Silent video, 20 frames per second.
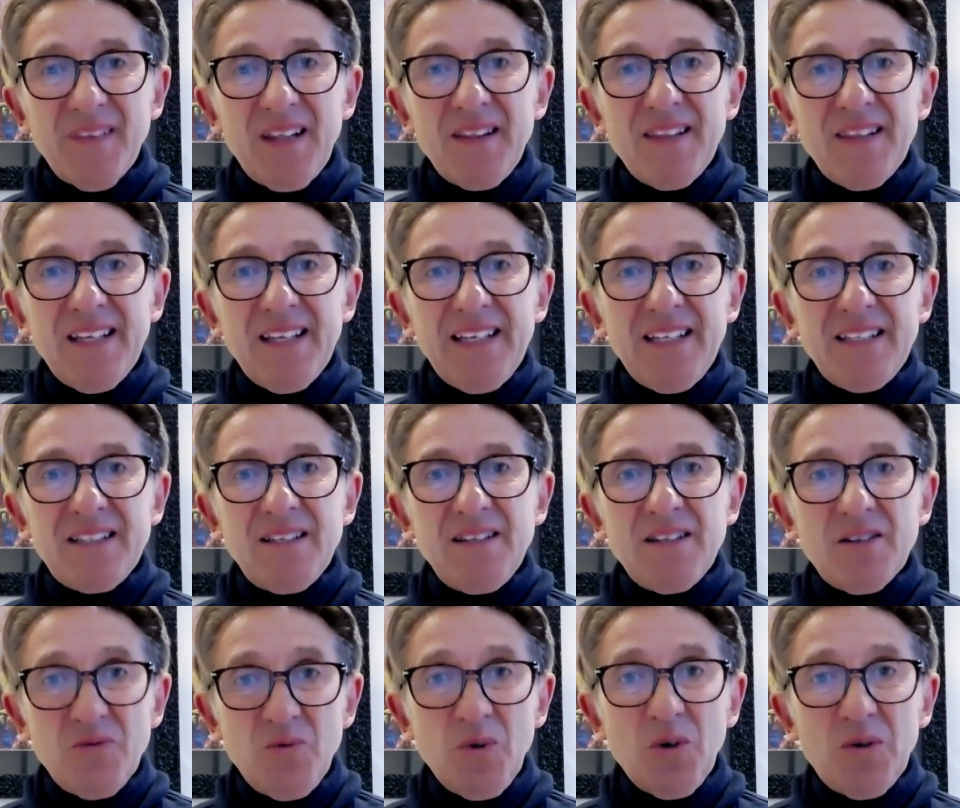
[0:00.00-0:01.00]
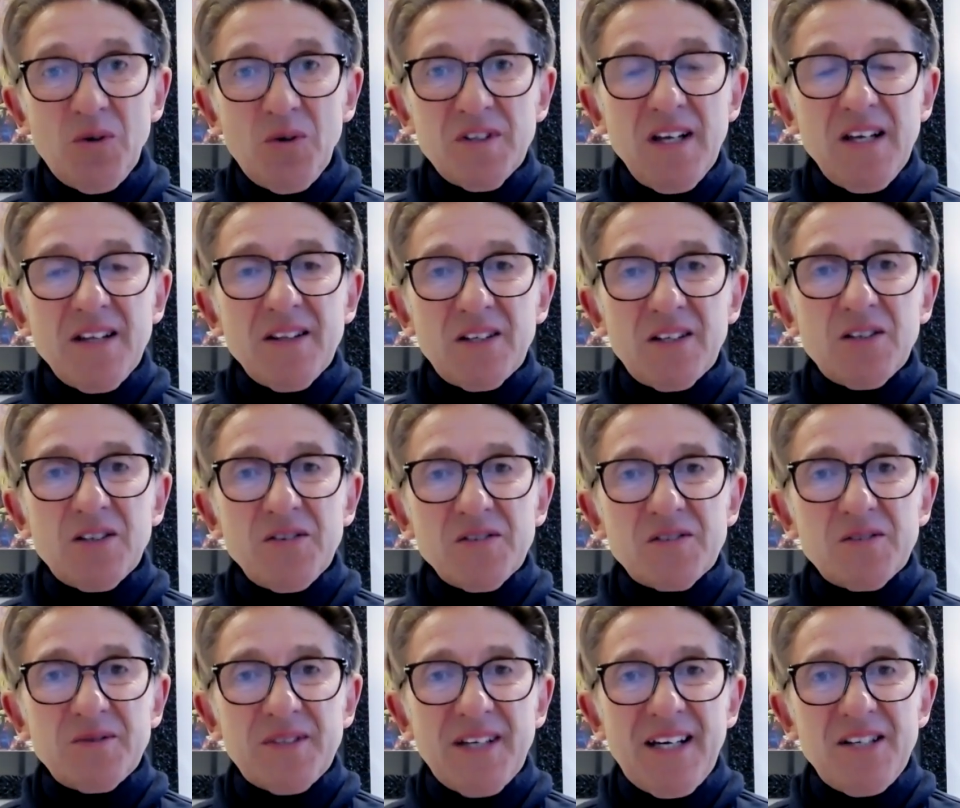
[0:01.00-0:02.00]
the rules, the
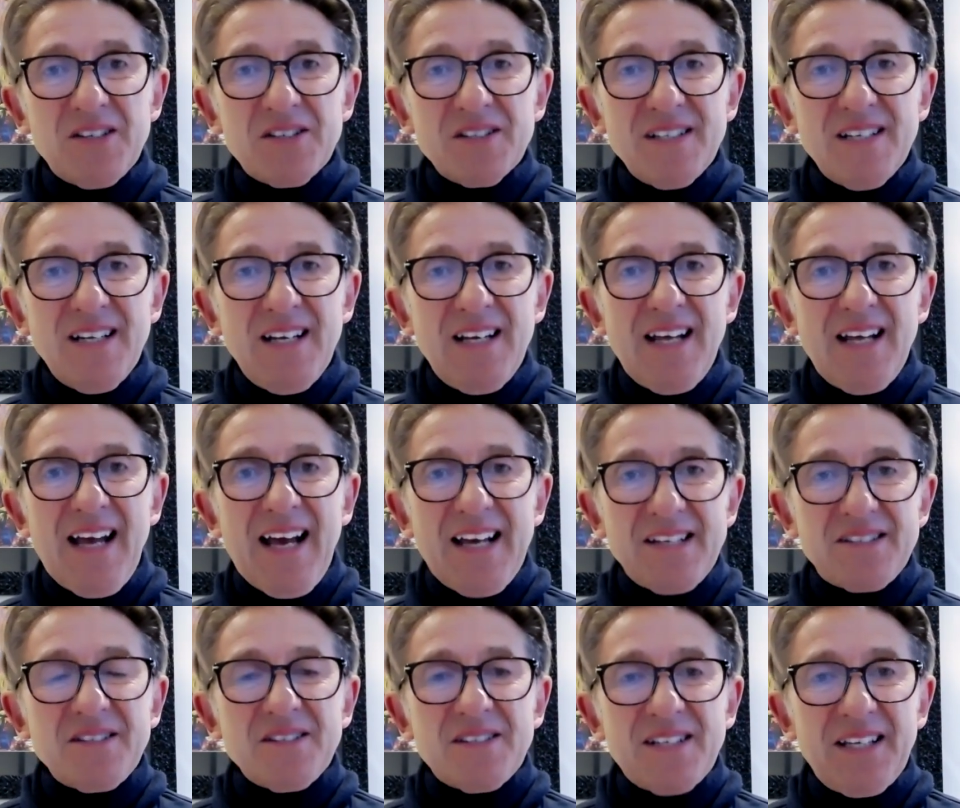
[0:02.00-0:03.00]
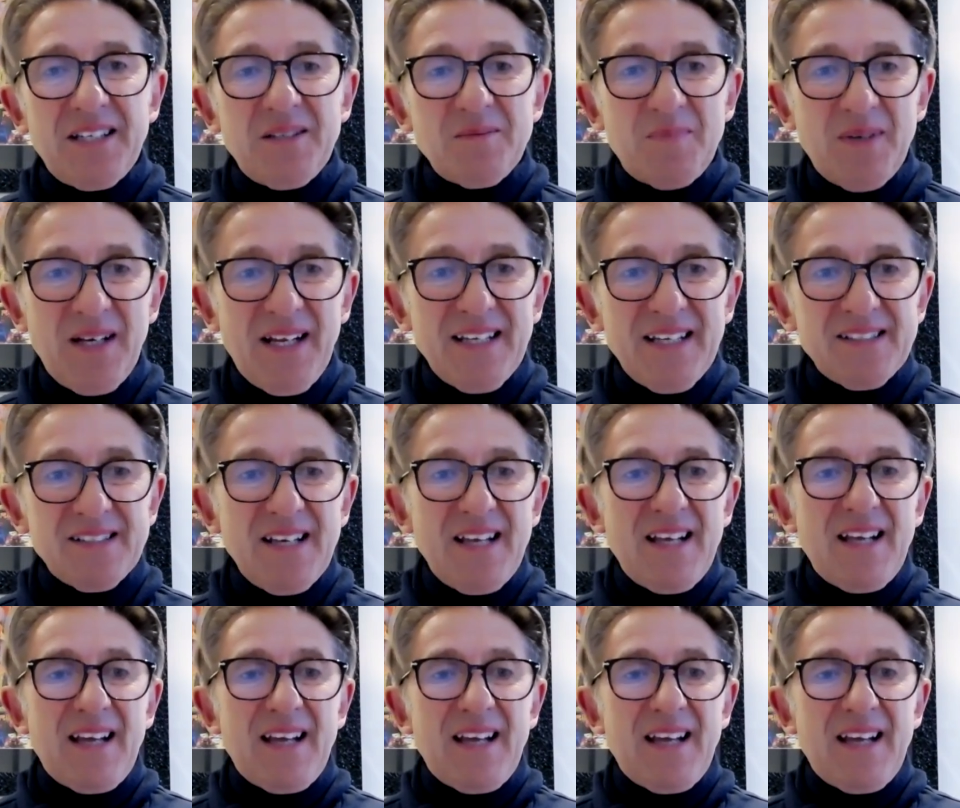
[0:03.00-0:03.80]
consultation hasn't taken place.